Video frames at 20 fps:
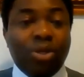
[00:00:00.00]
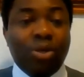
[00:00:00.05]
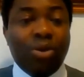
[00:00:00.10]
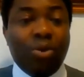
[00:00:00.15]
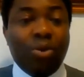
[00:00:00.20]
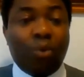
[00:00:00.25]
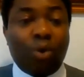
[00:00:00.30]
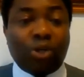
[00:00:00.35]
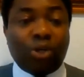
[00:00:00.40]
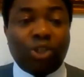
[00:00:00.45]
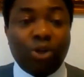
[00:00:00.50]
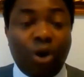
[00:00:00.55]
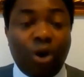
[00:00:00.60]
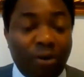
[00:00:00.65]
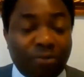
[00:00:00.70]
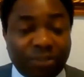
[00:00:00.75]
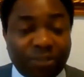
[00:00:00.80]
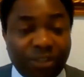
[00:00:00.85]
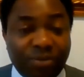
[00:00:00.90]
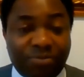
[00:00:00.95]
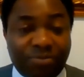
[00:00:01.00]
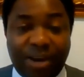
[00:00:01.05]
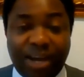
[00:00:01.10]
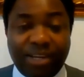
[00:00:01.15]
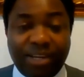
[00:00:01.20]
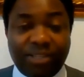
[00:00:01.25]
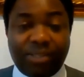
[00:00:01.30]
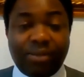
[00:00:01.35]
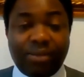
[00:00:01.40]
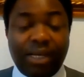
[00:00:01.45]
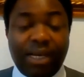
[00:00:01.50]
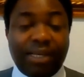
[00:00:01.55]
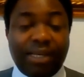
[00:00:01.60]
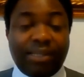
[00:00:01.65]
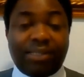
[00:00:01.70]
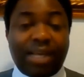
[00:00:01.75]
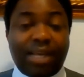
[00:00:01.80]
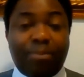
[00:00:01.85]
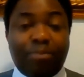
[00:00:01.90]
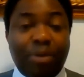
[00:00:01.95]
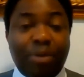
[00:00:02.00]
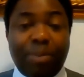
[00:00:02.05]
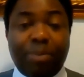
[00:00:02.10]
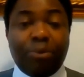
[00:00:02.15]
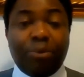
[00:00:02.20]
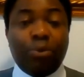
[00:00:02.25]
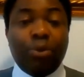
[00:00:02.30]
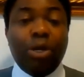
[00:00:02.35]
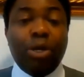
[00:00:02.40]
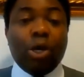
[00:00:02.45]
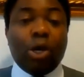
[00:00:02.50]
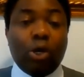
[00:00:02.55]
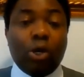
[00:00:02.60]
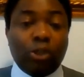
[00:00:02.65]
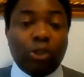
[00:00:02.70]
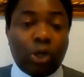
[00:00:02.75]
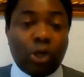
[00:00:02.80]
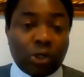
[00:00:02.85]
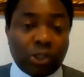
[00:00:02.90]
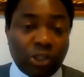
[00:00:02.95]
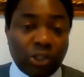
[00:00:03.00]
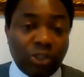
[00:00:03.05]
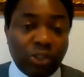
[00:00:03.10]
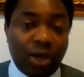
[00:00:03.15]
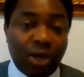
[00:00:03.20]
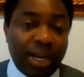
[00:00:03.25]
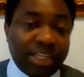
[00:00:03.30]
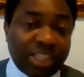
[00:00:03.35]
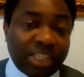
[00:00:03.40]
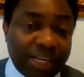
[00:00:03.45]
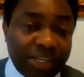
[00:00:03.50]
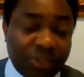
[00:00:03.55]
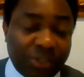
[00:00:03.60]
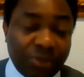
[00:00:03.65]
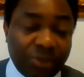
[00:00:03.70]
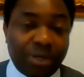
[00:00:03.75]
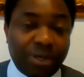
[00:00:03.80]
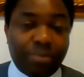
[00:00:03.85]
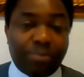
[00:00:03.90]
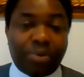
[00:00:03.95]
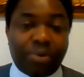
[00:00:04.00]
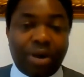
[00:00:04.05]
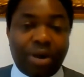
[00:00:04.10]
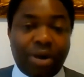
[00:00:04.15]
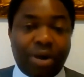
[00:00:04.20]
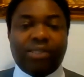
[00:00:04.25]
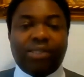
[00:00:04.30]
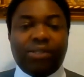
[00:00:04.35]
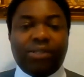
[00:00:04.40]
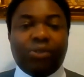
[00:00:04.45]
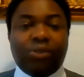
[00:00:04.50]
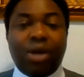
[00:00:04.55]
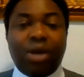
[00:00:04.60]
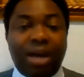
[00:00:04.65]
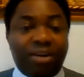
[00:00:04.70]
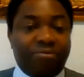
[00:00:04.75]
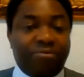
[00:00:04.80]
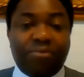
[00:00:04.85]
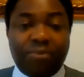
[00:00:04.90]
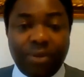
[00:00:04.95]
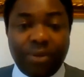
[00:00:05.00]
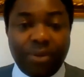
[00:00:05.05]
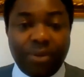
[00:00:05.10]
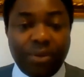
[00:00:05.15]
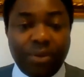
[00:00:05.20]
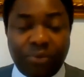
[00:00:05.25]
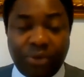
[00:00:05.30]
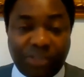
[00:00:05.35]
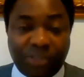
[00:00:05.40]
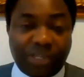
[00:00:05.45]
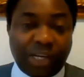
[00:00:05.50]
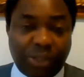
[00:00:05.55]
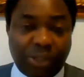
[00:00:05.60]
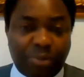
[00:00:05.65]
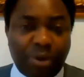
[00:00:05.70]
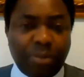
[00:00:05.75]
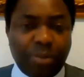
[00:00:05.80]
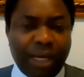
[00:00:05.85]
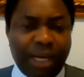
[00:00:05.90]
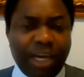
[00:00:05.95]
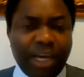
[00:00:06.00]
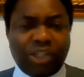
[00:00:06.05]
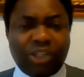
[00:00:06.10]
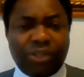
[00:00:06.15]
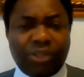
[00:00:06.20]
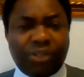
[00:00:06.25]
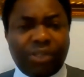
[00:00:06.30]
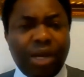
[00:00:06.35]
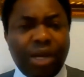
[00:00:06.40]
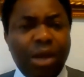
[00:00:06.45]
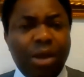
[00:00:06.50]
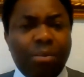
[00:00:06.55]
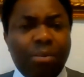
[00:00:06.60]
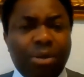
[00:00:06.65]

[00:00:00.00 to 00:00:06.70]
What you often find is that people conduct knowledge, attitudes, and practices to have research publications,